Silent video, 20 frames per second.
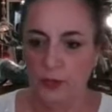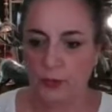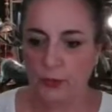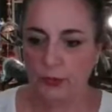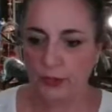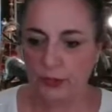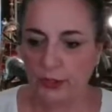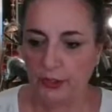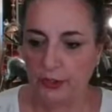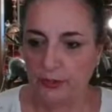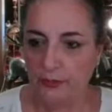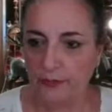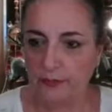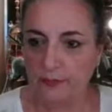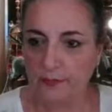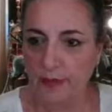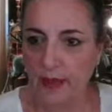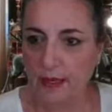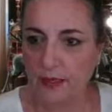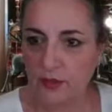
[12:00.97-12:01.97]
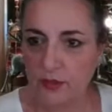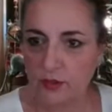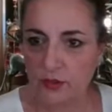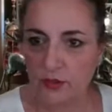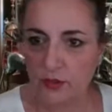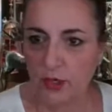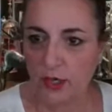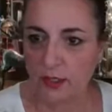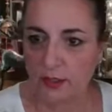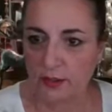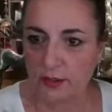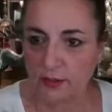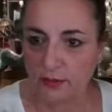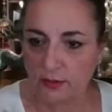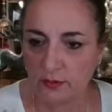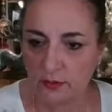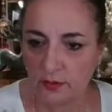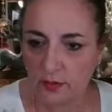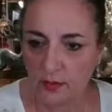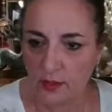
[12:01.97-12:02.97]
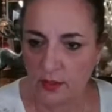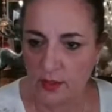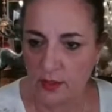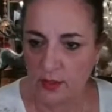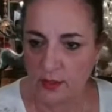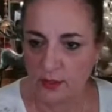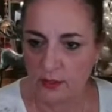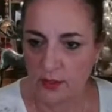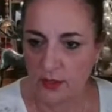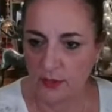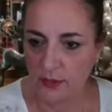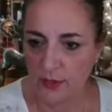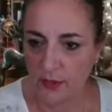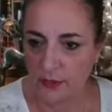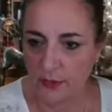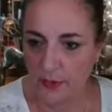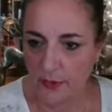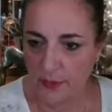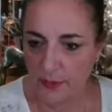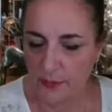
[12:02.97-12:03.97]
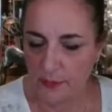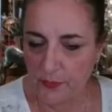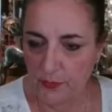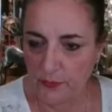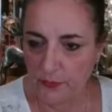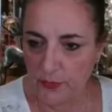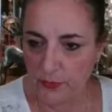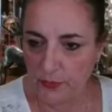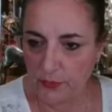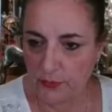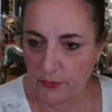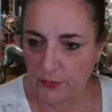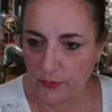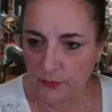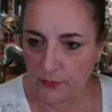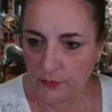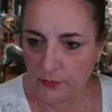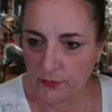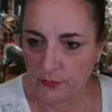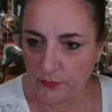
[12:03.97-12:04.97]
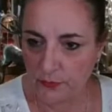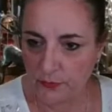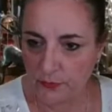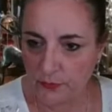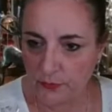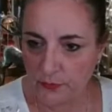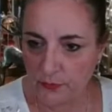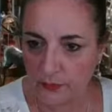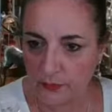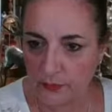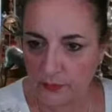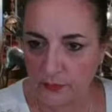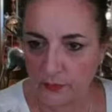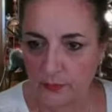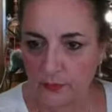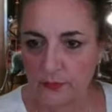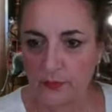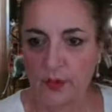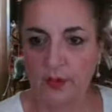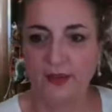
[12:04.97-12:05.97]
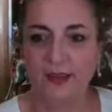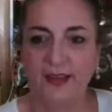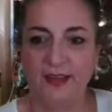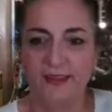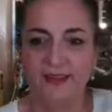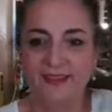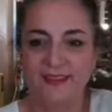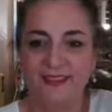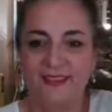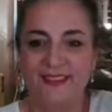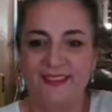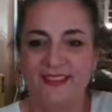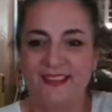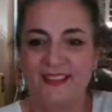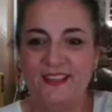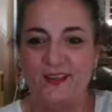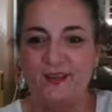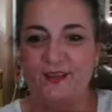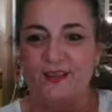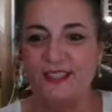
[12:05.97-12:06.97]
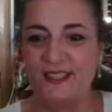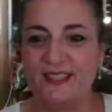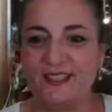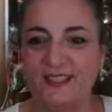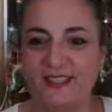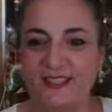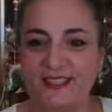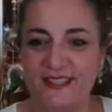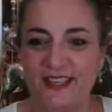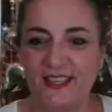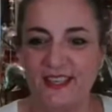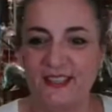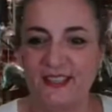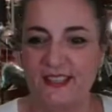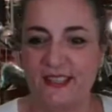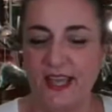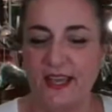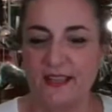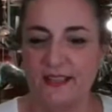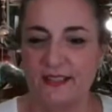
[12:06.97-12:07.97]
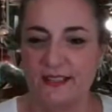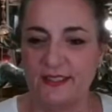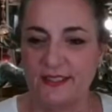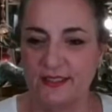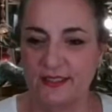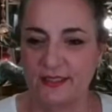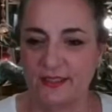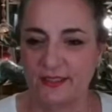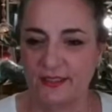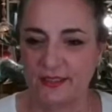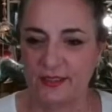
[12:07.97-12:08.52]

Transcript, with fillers: We're good. Back on track. Sorry about the boo boo. Okay. Thank you, Dees. Thanks, guys.